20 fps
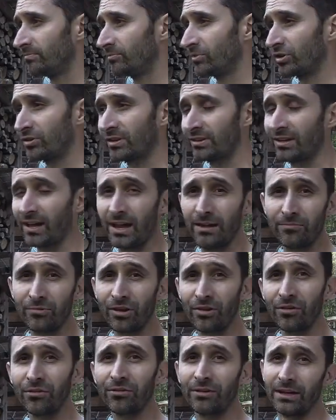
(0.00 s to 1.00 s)
took the time to
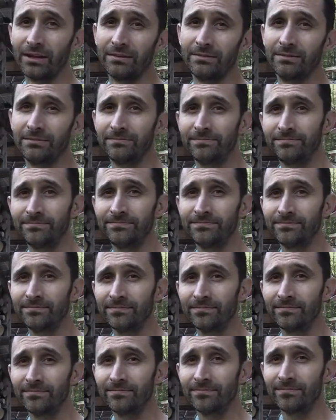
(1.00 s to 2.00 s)
learn it.
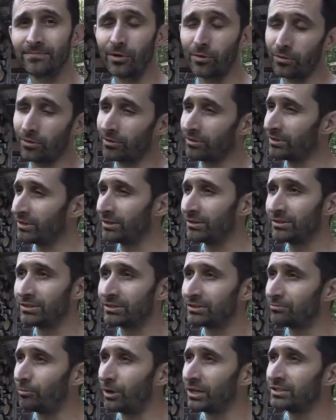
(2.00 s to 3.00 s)
Or, you know, you
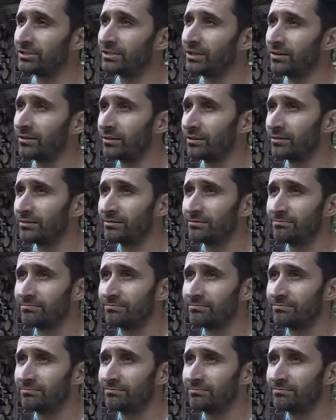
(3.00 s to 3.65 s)
just watch another